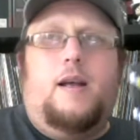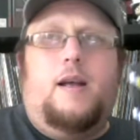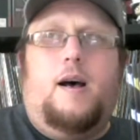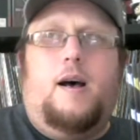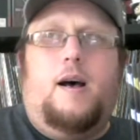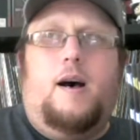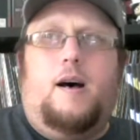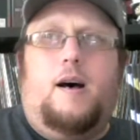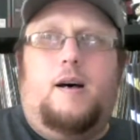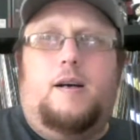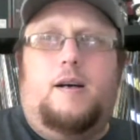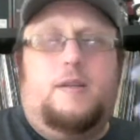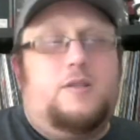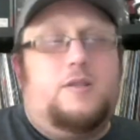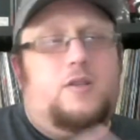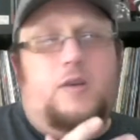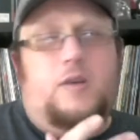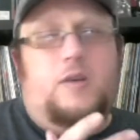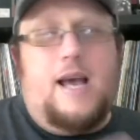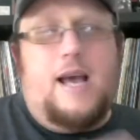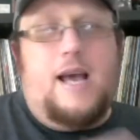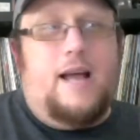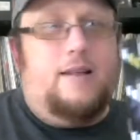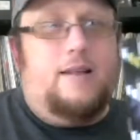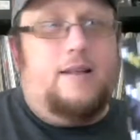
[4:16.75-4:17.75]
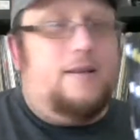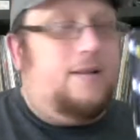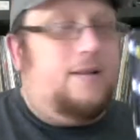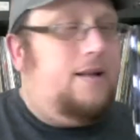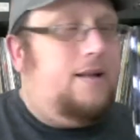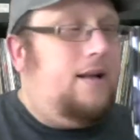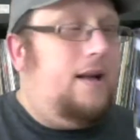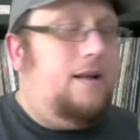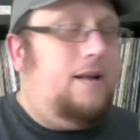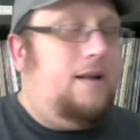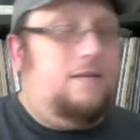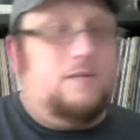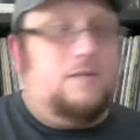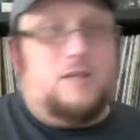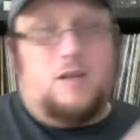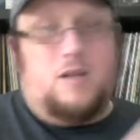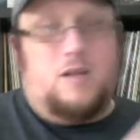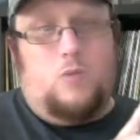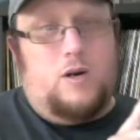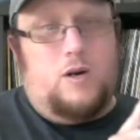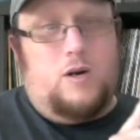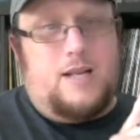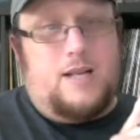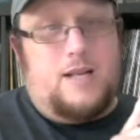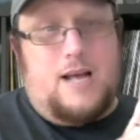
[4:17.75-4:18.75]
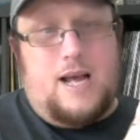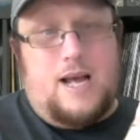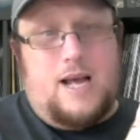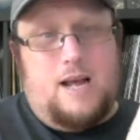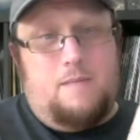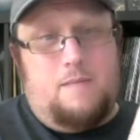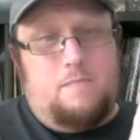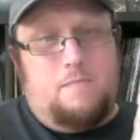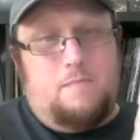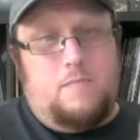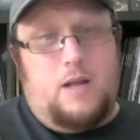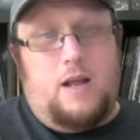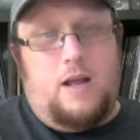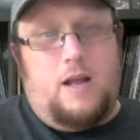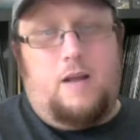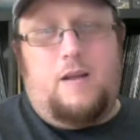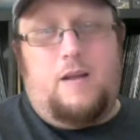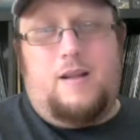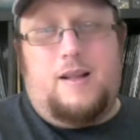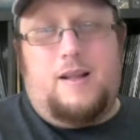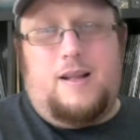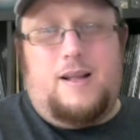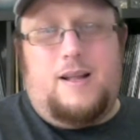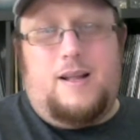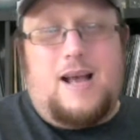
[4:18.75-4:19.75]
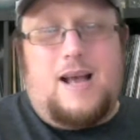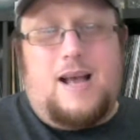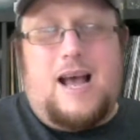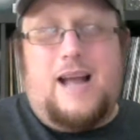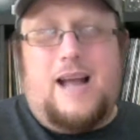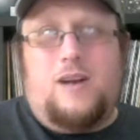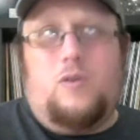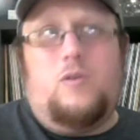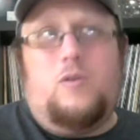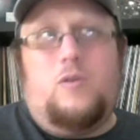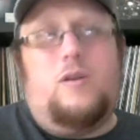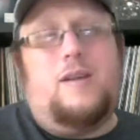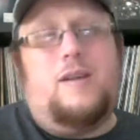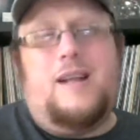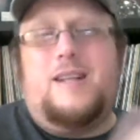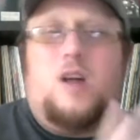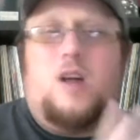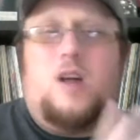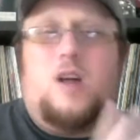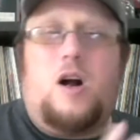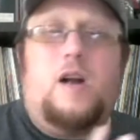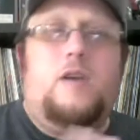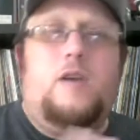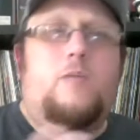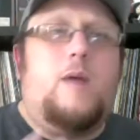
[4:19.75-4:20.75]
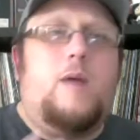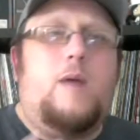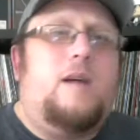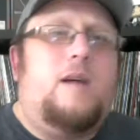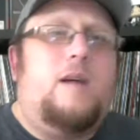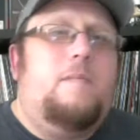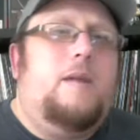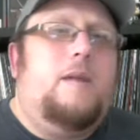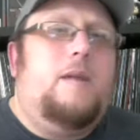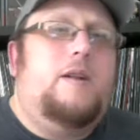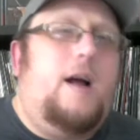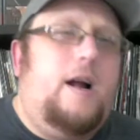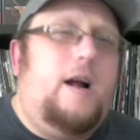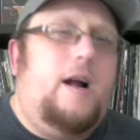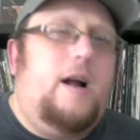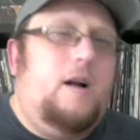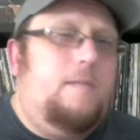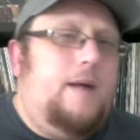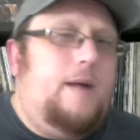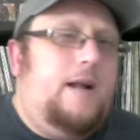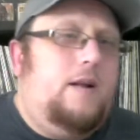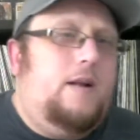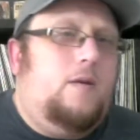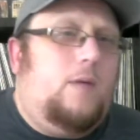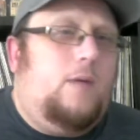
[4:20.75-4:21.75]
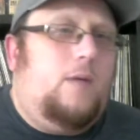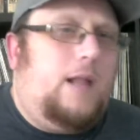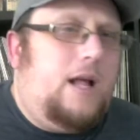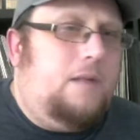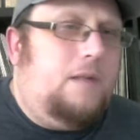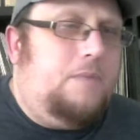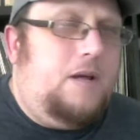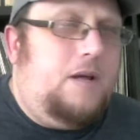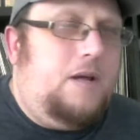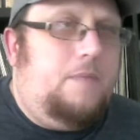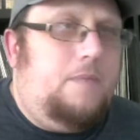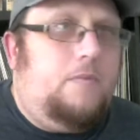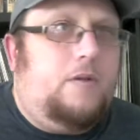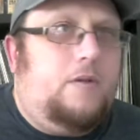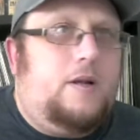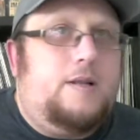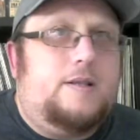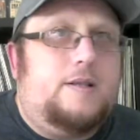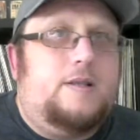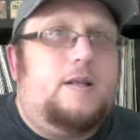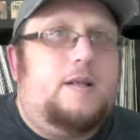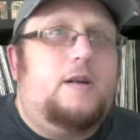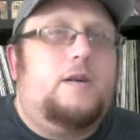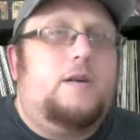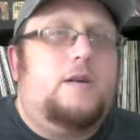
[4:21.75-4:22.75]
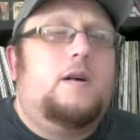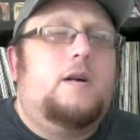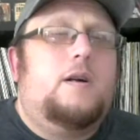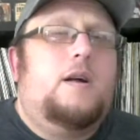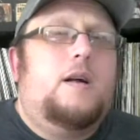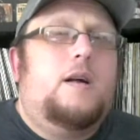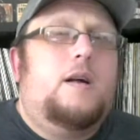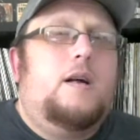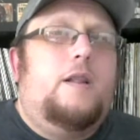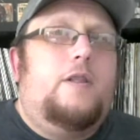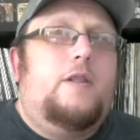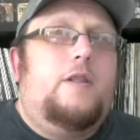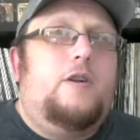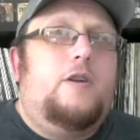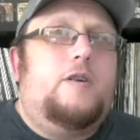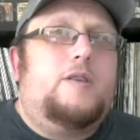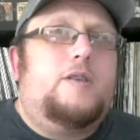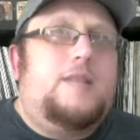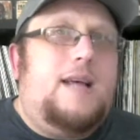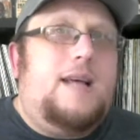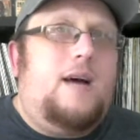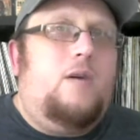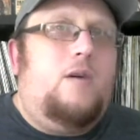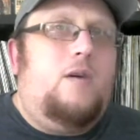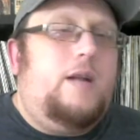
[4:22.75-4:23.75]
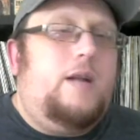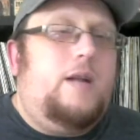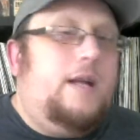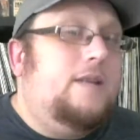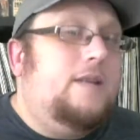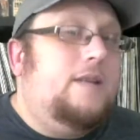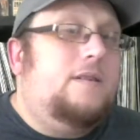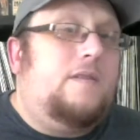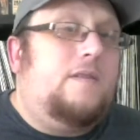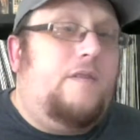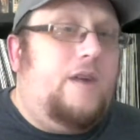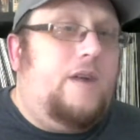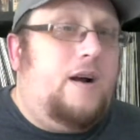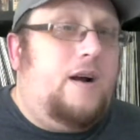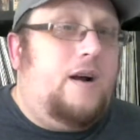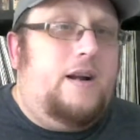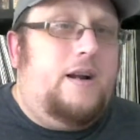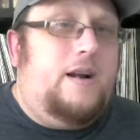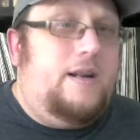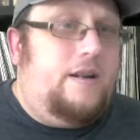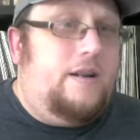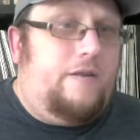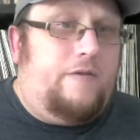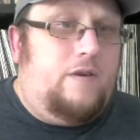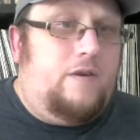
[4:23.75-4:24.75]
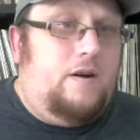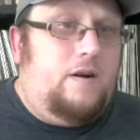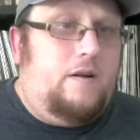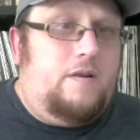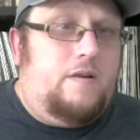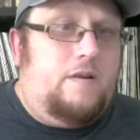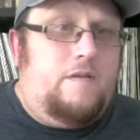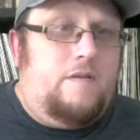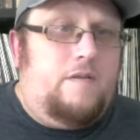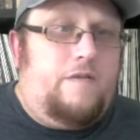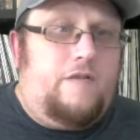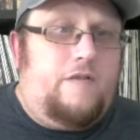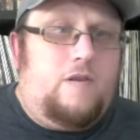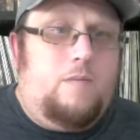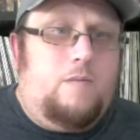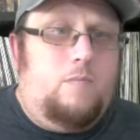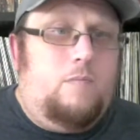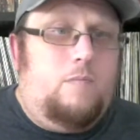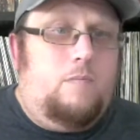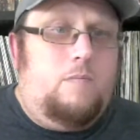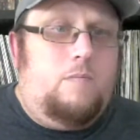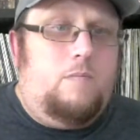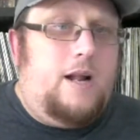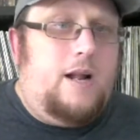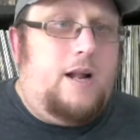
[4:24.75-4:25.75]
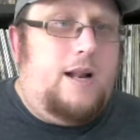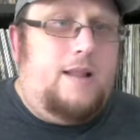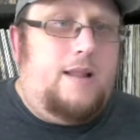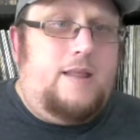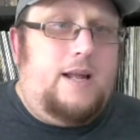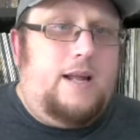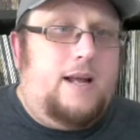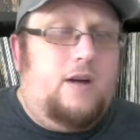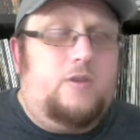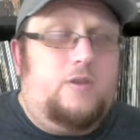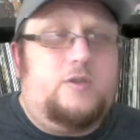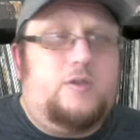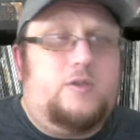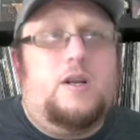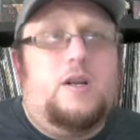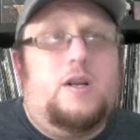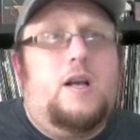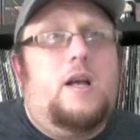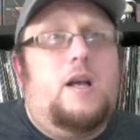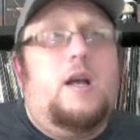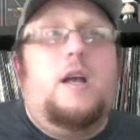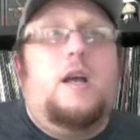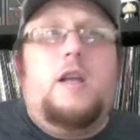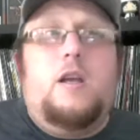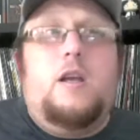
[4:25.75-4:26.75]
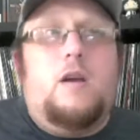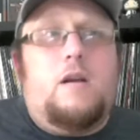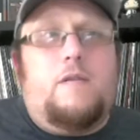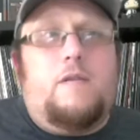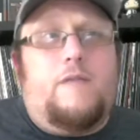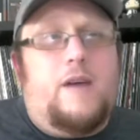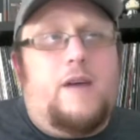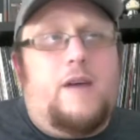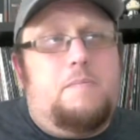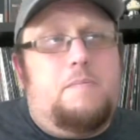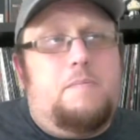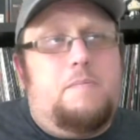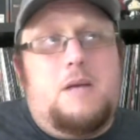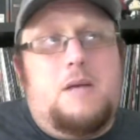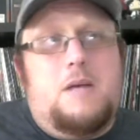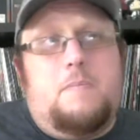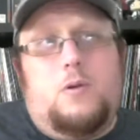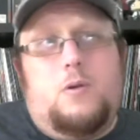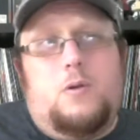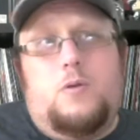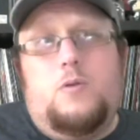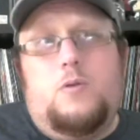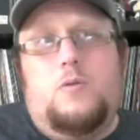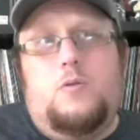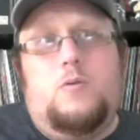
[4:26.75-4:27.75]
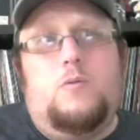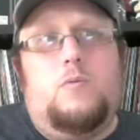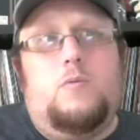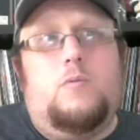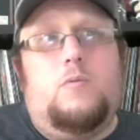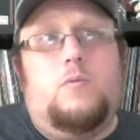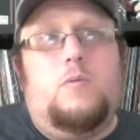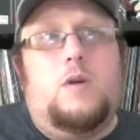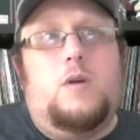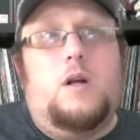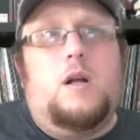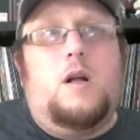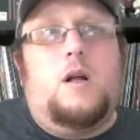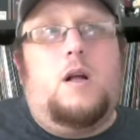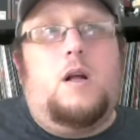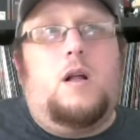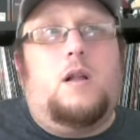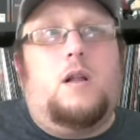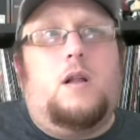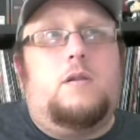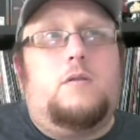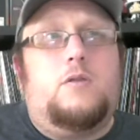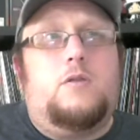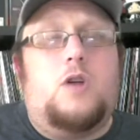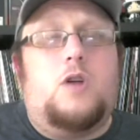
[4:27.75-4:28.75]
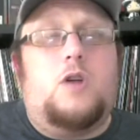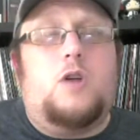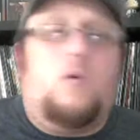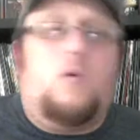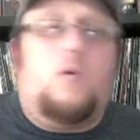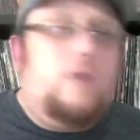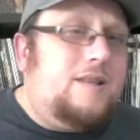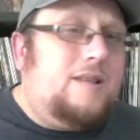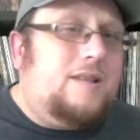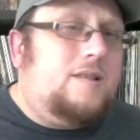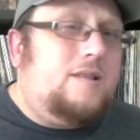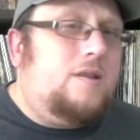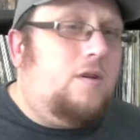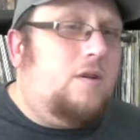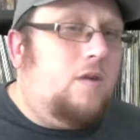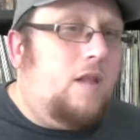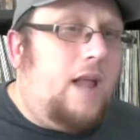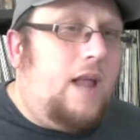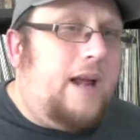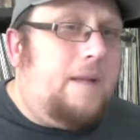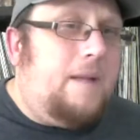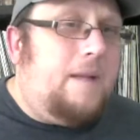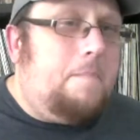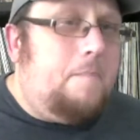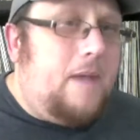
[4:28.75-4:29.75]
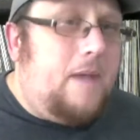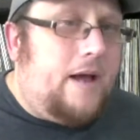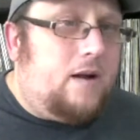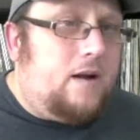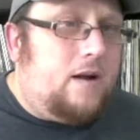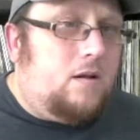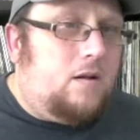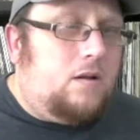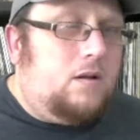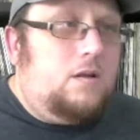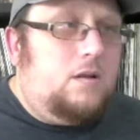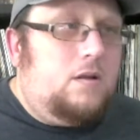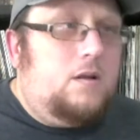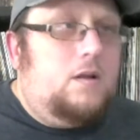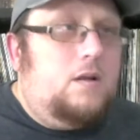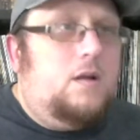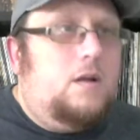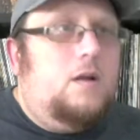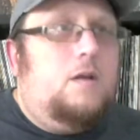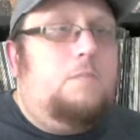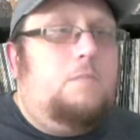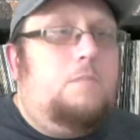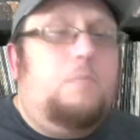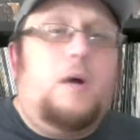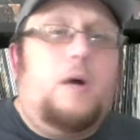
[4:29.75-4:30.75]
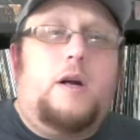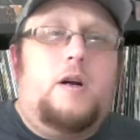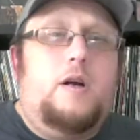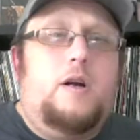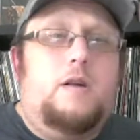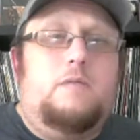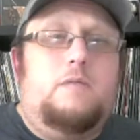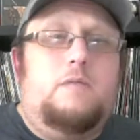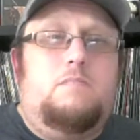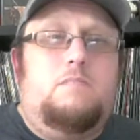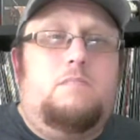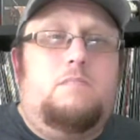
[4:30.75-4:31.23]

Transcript: Somewhere in Time, it's hard to recommend Iron Maiden to a lot of people because their sound is very different from anything else. You can find people who don't necessarily like metal, but could